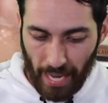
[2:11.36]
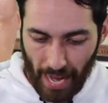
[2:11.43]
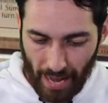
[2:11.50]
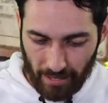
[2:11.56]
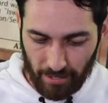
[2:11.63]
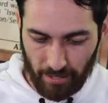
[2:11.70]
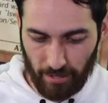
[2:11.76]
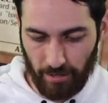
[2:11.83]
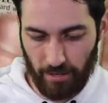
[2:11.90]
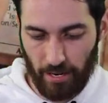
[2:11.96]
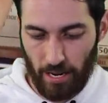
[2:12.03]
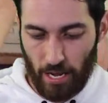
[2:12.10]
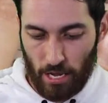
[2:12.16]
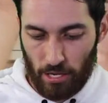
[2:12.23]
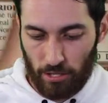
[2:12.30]
caster.
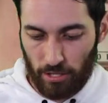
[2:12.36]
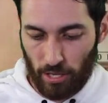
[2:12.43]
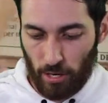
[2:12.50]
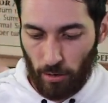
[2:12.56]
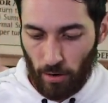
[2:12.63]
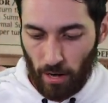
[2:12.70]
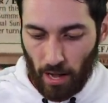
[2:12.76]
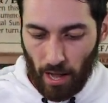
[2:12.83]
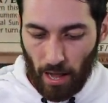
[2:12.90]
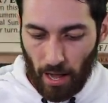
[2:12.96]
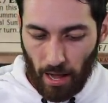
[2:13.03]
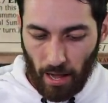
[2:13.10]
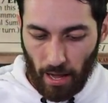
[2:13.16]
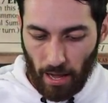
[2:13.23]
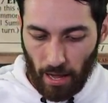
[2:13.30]
So
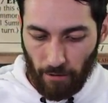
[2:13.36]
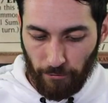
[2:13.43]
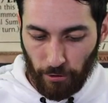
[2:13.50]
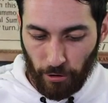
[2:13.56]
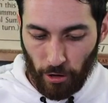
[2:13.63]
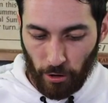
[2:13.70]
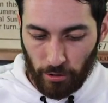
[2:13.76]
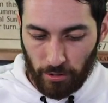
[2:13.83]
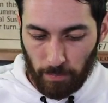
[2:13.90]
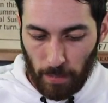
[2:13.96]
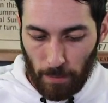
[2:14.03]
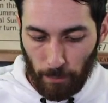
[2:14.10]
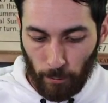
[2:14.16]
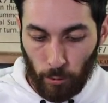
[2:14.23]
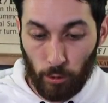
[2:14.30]
for those
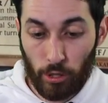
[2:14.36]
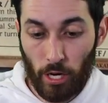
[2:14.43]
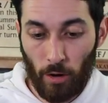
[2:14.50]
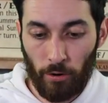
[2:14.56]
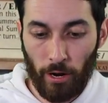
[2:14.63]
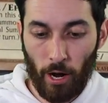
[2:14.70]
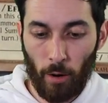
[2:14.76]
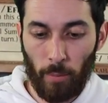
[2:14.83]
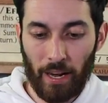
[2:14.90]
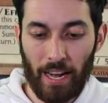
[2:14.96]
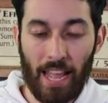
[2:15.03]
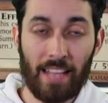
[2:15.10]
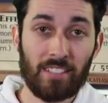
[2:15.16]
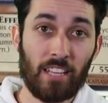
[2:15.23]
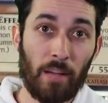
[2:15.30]
people who don't know, but it
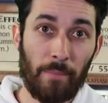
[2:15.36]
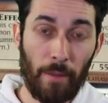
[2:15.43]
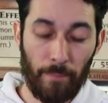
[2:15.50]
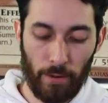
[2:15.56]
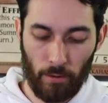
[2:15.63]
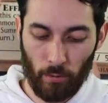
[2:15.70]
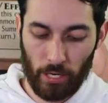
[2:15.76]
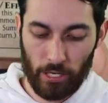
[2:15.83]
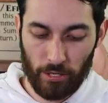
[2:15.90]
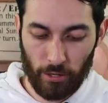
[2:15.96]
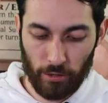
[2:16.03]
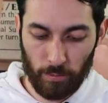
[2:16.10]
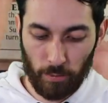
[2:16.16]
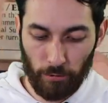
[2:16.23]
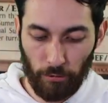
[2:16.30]
has come up in
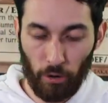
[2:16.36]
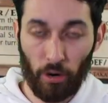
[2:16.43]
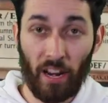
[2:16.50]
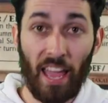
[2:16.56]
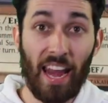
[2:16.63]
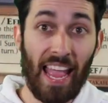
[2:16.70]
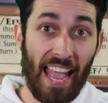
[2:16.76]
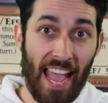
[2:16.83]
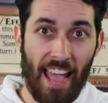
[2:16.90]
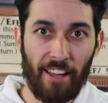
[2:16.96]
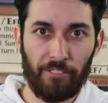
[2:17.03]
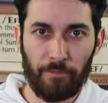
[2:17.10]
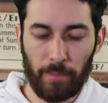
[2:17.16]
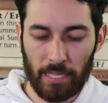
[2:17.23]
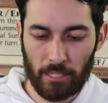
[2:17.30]
regionals before, and I
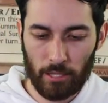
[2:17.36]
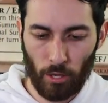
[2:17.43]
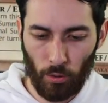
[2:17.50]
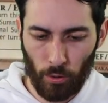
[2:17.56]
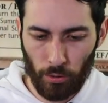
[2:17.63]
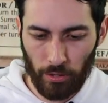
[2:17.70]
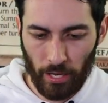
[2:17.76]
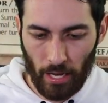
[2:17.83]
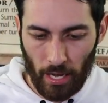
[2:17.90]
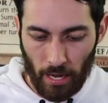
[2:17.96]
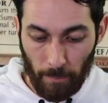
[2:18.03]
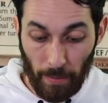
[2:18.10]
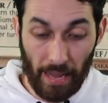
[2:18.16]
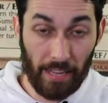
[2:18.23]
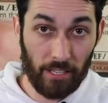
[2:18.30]
have been told
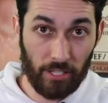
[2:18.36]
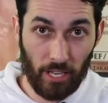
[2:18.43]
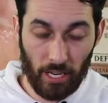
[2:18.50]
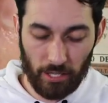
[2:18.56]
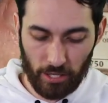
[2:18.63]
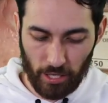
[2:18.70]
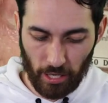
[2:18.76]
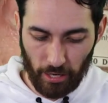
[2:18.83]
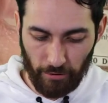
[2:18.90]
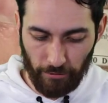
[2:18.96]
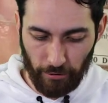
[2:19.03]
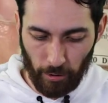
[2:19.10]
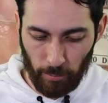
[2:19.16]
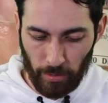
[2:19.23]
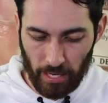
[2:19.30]
by a judge to
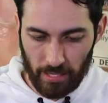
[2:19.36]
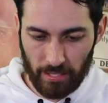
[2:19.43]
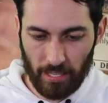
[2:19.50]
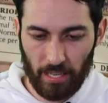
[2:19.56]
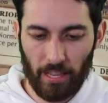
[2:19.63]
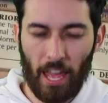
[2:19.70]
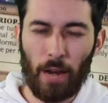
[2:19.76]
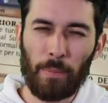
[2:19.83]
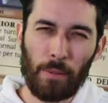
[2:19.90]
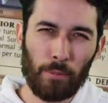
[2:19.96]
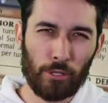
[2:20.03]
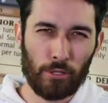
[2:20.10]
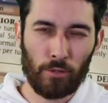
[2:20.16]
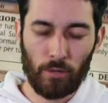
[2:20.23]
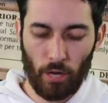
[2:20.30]
confirm this, and a lot of people
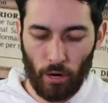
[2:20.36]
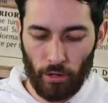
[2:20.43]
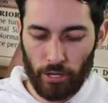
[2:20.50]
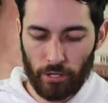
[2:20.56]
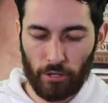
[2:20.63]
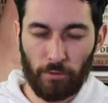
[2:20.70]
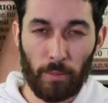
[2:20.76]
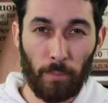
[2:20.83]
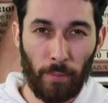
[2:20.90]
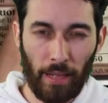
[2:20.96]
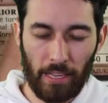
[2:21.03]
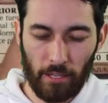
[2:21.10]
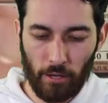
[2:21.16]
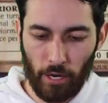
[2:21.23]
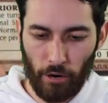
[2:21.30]
do know this who've been
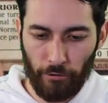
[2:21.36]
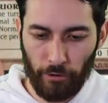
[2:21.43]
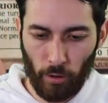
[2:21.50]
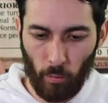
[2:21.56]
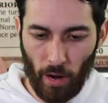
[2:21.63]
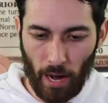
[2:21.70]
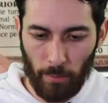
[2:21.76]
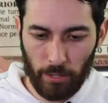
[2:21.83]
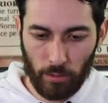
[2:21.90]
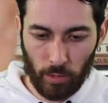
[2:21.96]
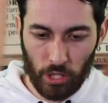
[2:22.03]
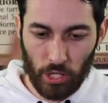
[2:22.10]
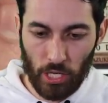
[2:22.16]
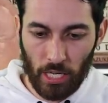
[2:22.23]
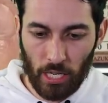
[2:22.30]
playing Yu-Gi-Oh for a while, but
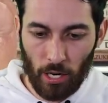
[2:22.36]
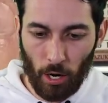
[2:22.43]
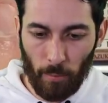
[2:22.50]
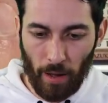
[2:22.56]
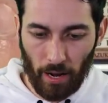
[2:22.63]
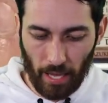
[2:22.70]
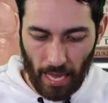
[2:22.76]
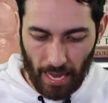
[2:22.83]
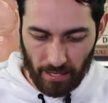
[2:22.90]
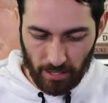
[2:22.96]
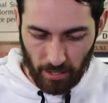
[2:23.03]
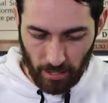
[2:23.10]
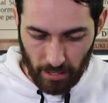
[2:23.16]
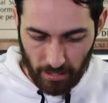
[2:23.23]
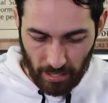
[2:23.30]
what you need to know about
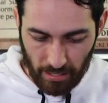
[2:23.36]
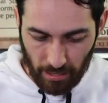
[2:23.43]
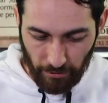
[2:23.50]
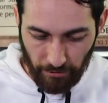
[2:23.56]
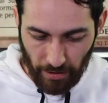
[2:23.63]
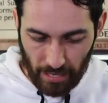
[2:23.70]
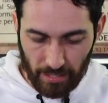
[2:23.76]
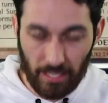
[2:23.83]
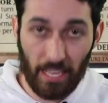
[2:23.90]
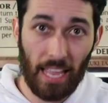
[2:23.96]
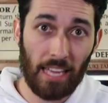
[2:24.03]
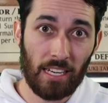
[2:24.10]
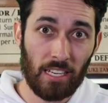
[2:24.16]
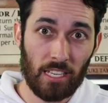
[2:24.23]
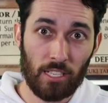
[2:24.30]
caster is his effect to
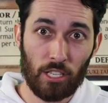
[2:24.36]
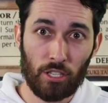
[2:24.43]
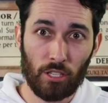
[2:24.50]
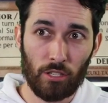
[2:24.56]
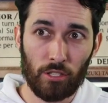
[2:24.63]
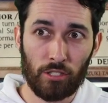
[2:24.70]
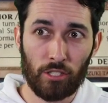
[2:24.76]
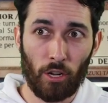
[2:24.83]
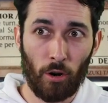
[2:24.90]
gain an additional